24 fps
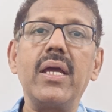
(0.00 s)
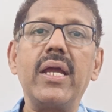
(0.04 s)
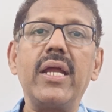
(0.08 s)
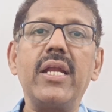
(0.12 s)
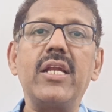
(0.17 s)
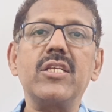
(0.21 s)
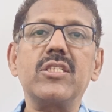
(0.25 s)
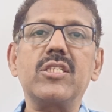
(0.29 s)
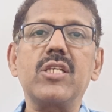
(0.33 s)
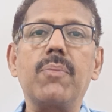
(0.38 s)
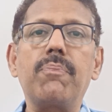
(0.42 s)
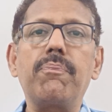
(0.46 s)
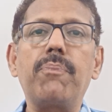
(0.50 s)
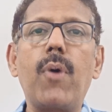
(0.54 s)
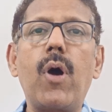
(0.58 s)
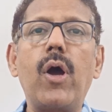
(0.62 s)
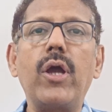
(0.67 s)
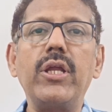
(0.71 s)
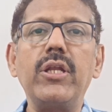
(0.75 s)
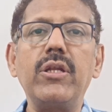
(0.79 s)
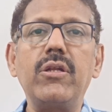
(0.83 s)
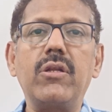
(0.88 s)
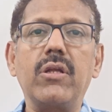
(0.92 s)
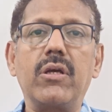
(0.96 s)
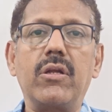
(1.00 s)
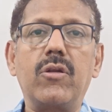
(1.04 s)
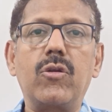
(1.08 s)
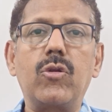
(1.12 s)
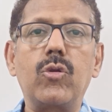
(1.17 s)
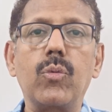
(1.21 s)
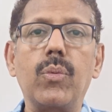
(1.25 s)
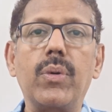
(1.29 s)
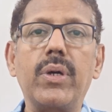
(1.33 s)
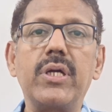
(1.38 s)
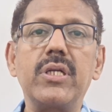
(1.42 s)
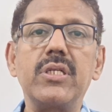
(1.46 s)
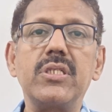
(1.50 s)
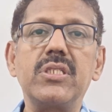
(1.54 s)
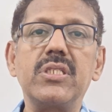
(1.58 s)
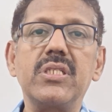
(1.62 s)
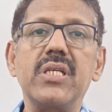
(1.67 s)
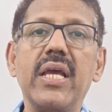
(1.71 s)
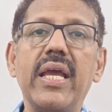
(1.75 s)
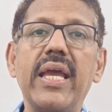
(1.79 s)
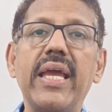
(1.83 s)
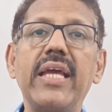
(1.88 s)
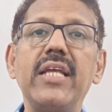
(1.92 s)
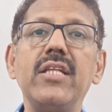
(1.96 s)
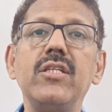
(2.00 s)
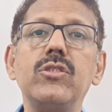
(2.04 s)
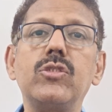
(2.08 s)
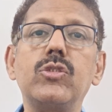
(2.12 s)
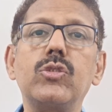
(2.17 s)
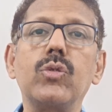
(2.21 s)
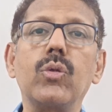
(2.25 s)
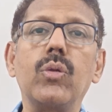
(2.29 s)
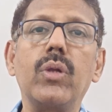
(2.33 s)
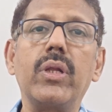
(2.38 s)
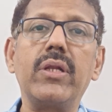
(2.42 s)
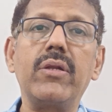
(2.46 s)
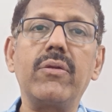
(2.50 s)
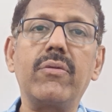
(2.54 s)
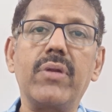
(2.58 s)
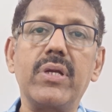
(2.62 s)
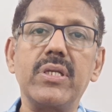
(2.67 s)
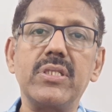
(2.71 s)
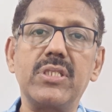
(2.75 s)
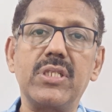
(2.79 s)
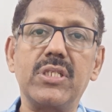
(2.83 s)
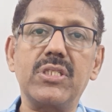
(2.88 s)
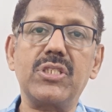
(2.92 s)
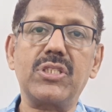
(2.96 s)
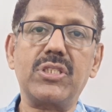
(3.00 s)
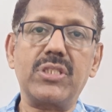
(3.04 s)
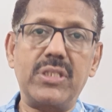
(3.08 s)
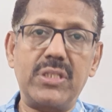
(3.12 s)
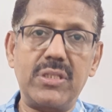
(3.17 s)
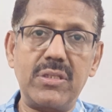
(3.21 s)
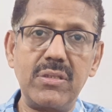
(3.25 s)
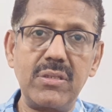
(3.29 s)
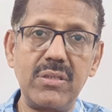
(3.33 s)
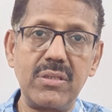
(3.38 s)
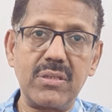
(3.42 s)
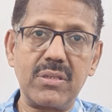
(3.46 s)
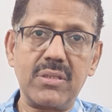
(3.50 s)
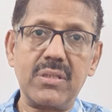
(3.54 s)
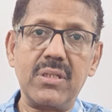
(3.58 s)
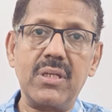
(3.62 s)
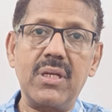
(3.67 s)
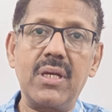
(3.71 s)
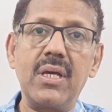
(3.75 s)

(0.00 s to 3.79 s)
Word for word: it is a pointer towards insulin resistance